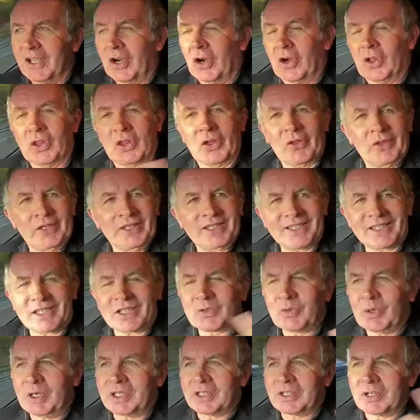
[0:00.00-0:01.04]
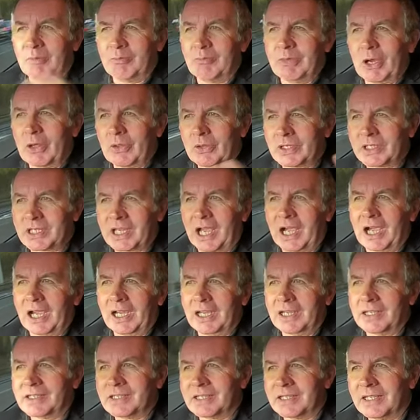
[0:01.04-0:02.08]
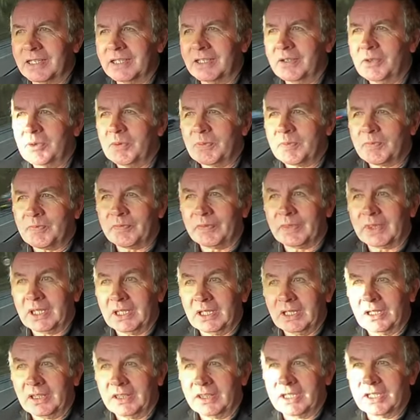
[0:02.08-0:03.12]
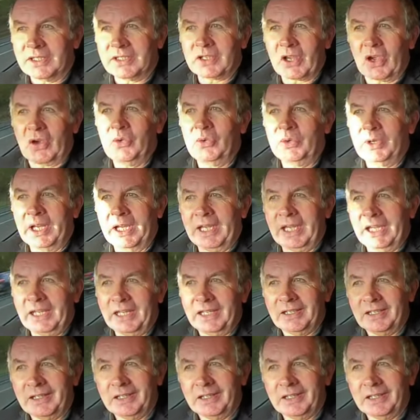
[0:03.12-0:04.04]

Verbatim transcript: Although there's a switch on both sides, there's only